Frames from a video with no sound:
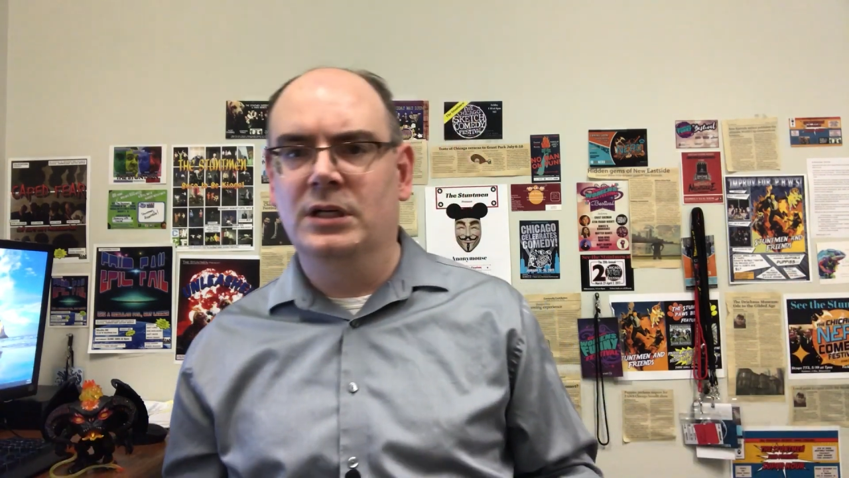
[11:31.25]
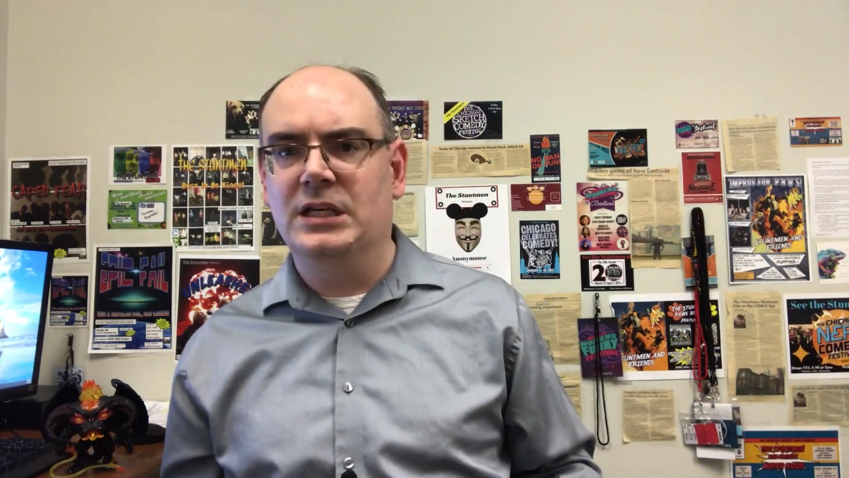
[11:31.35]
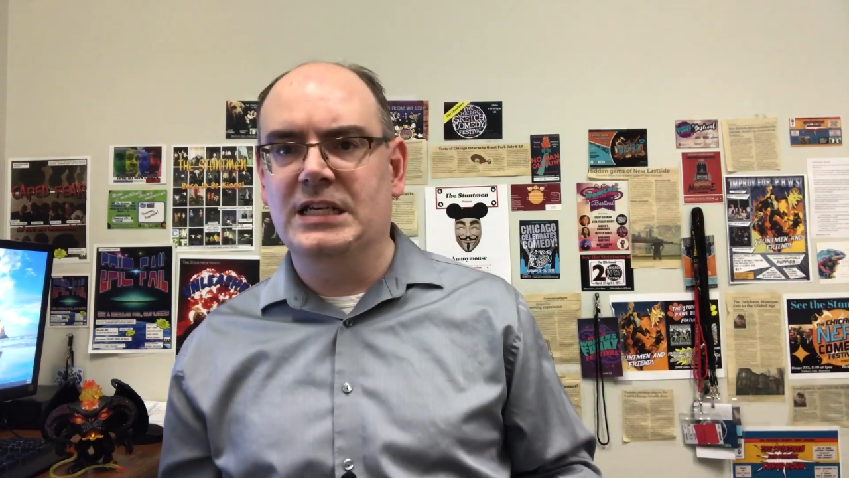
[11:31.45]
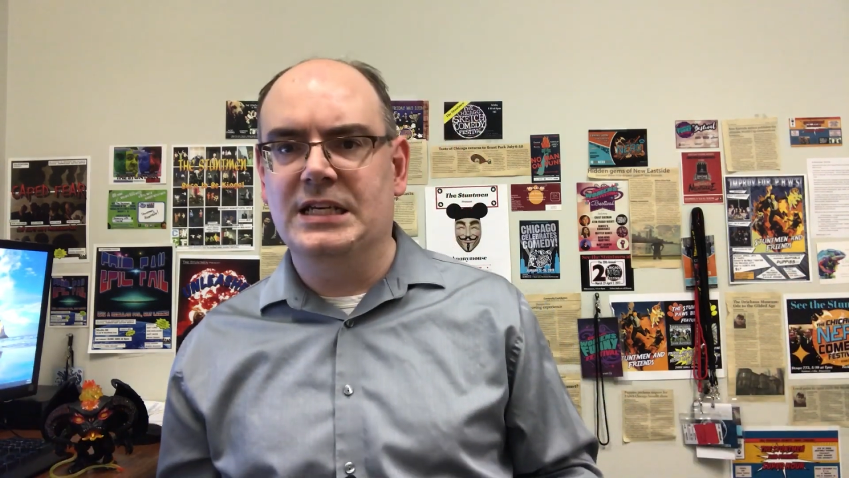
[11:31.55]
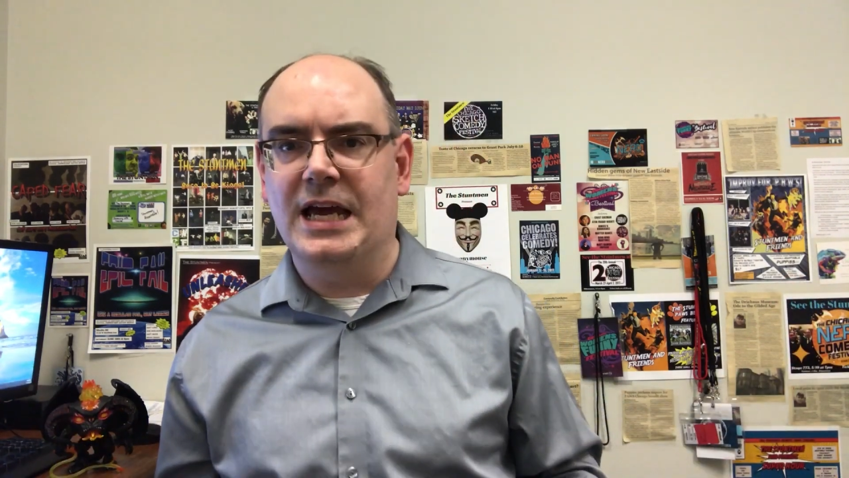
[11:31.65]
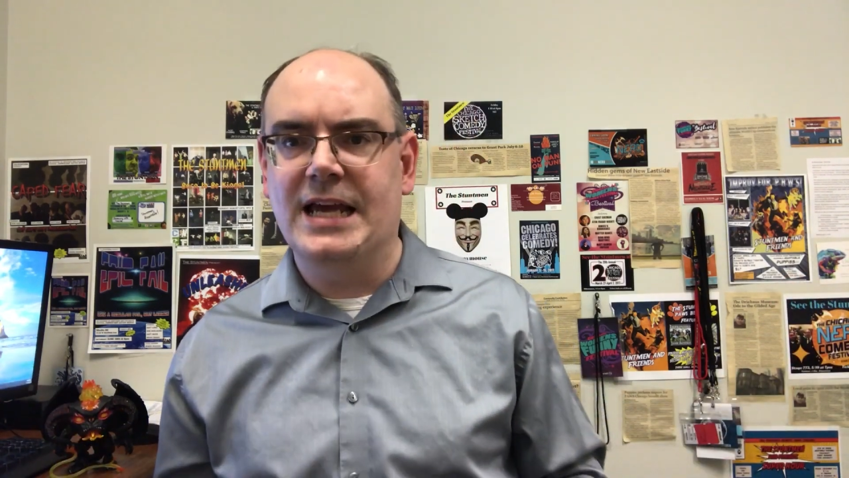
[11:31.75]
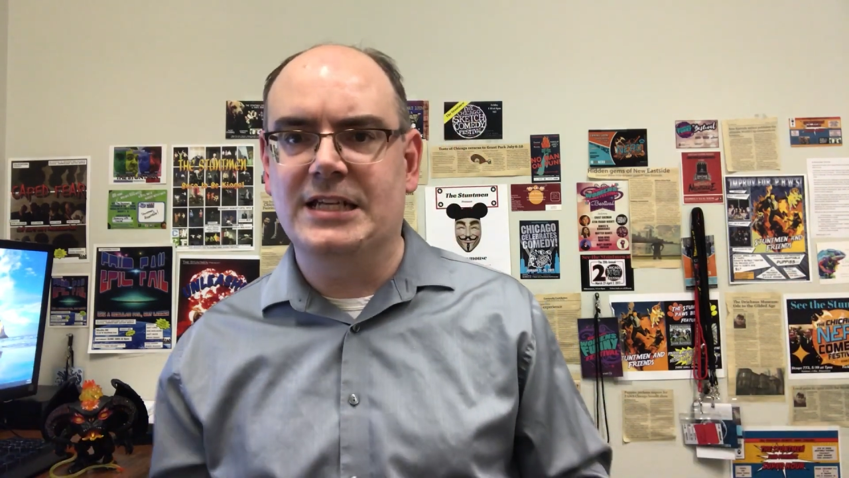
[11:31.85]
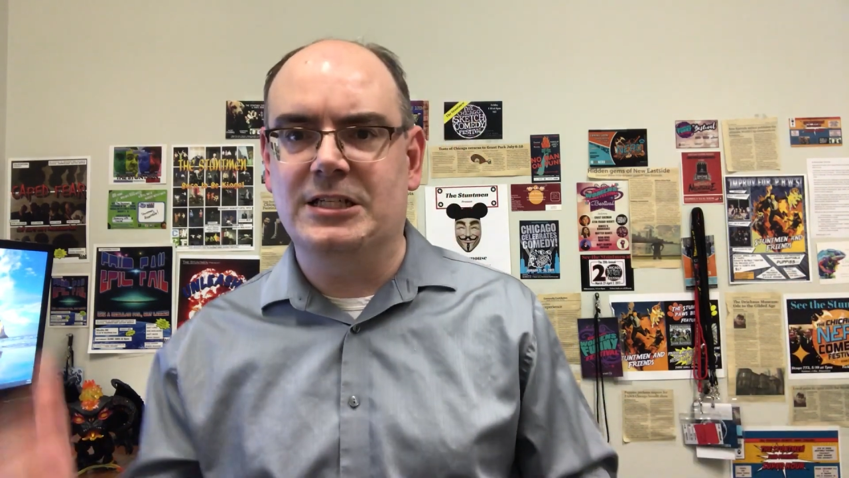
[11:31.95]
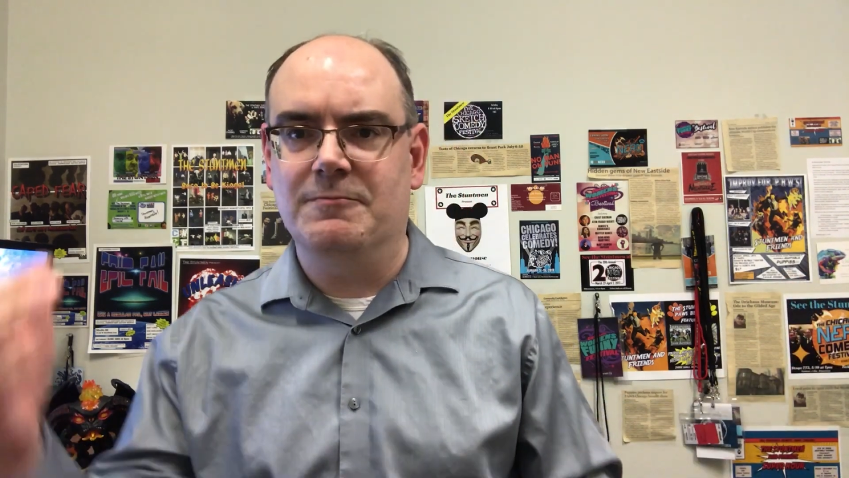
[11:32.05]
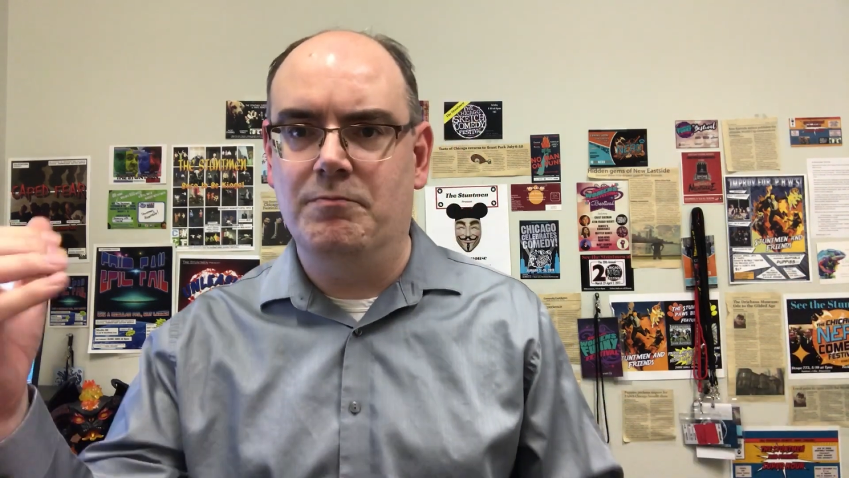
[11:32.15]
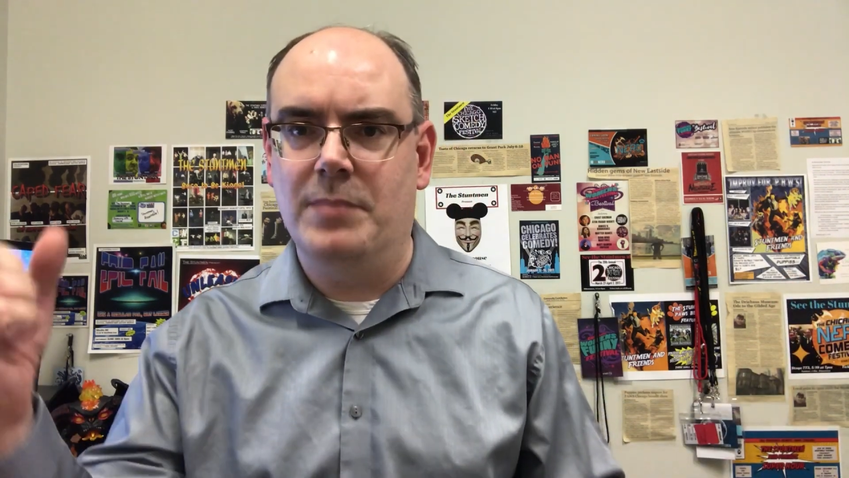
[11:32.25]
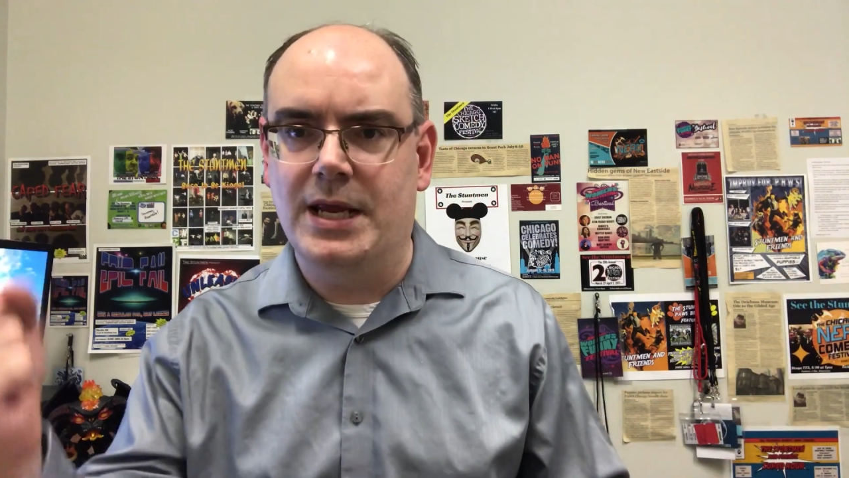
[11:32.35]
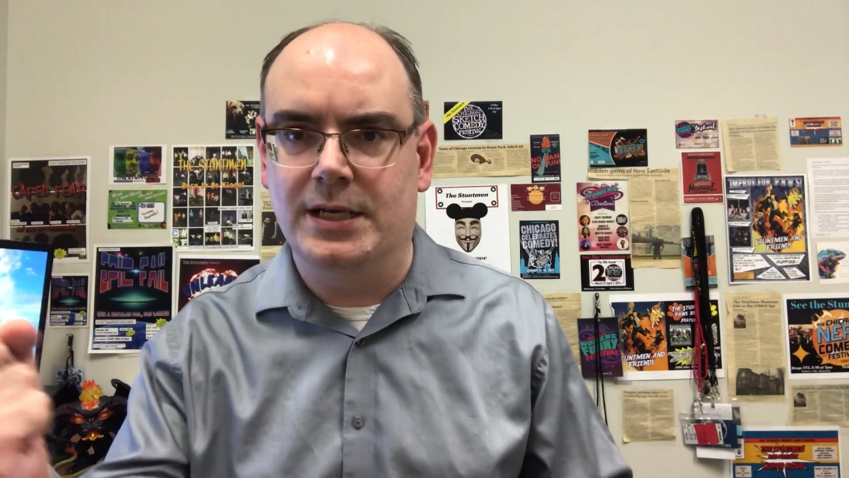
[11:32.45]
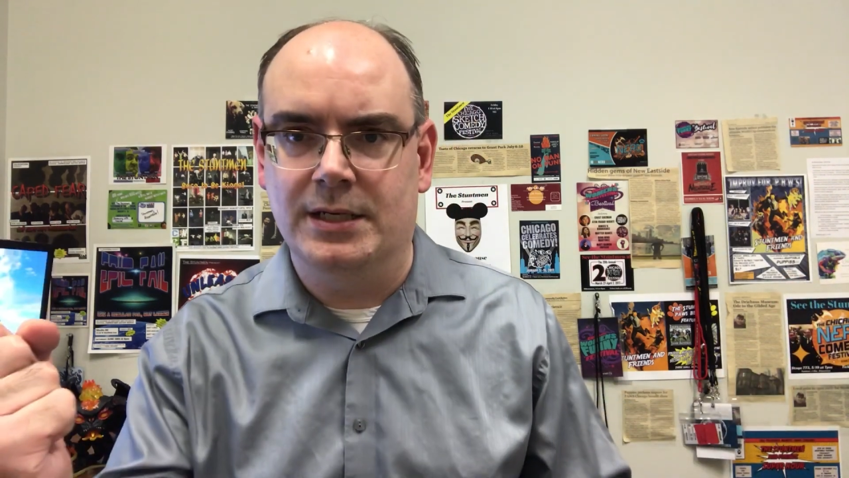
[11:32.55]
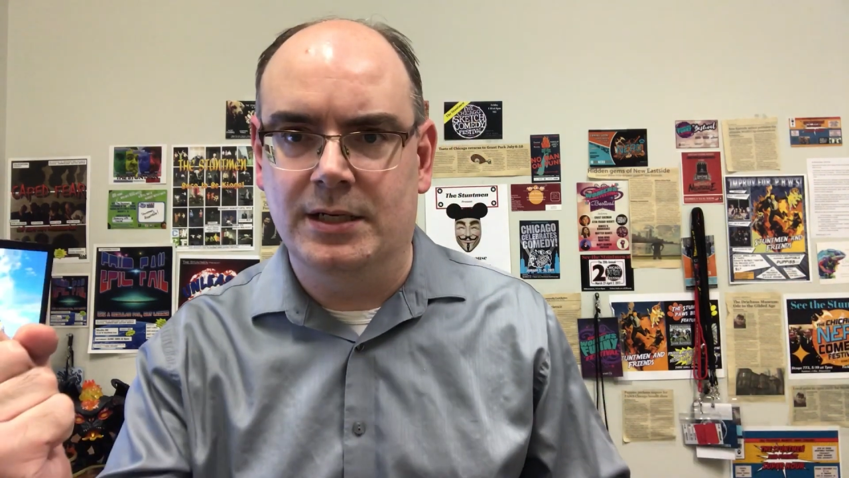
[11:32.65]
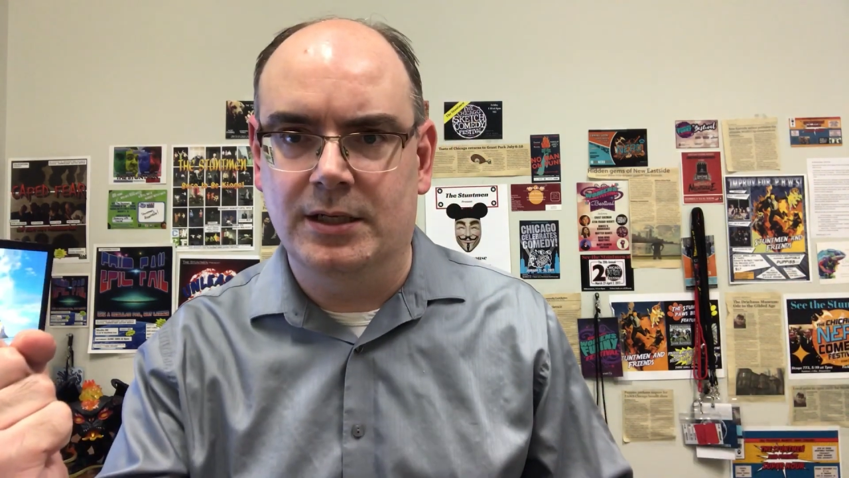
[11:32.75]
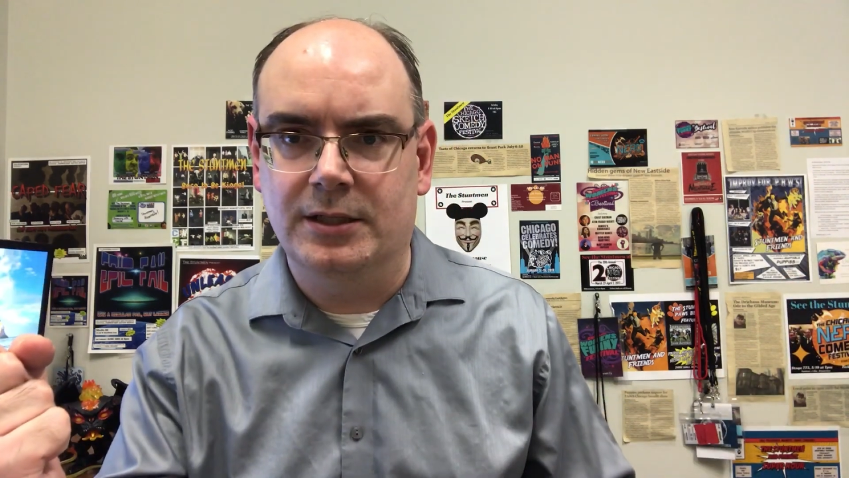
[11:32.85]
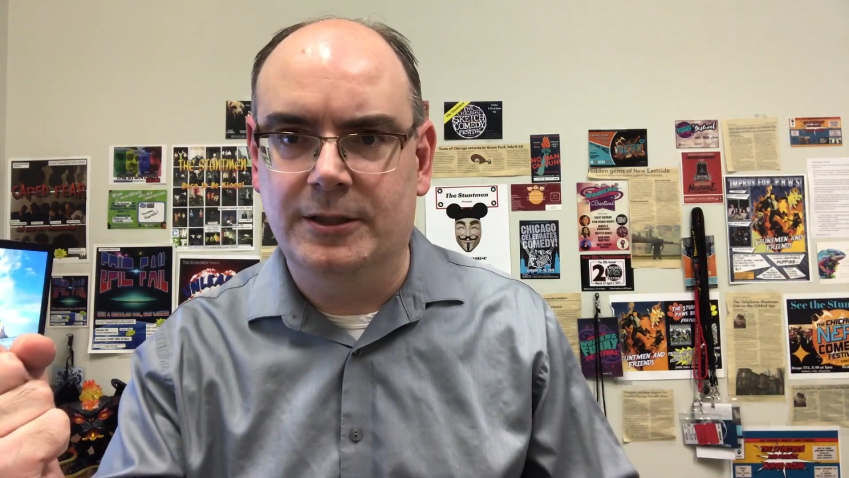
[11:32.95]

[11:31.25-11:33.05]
he ate men.